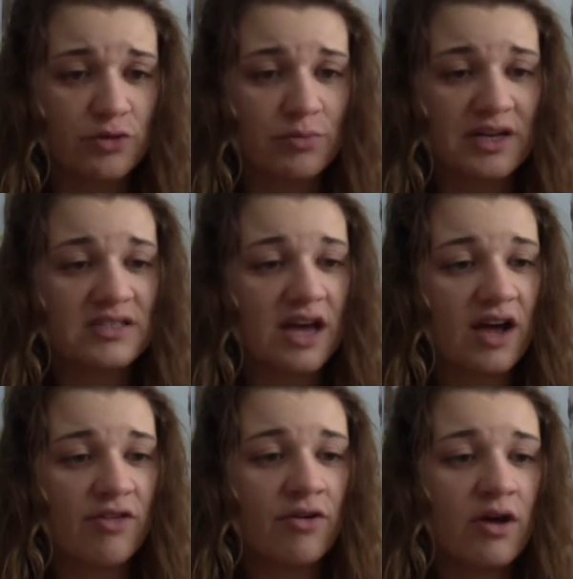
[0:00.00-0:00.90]
but his
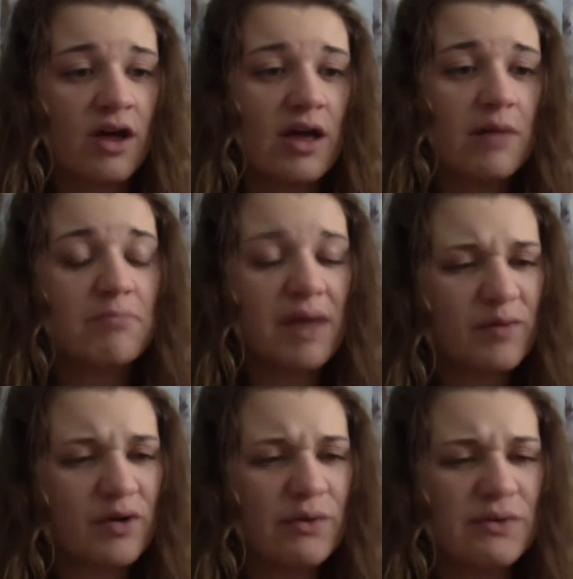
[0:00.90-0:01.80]
other
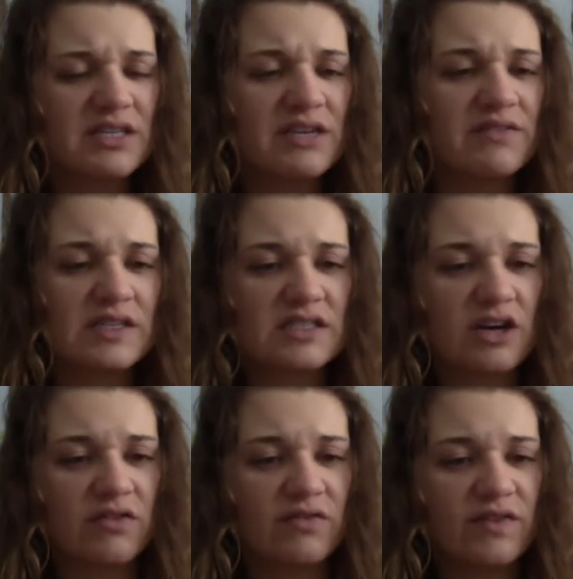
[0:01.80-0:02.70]
memory-receiving
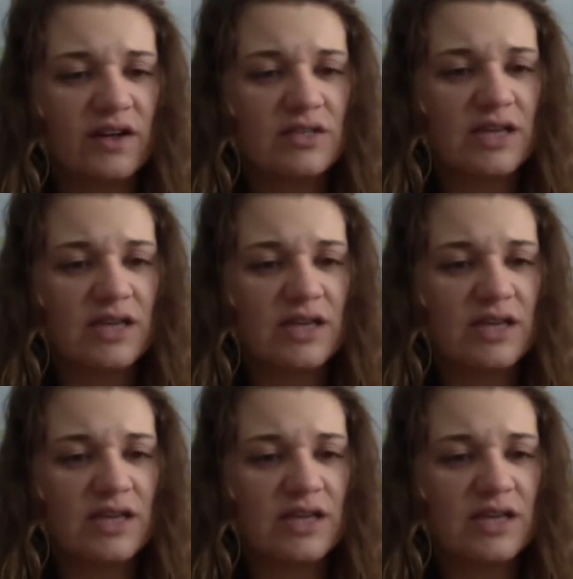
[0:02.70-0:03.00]
self felt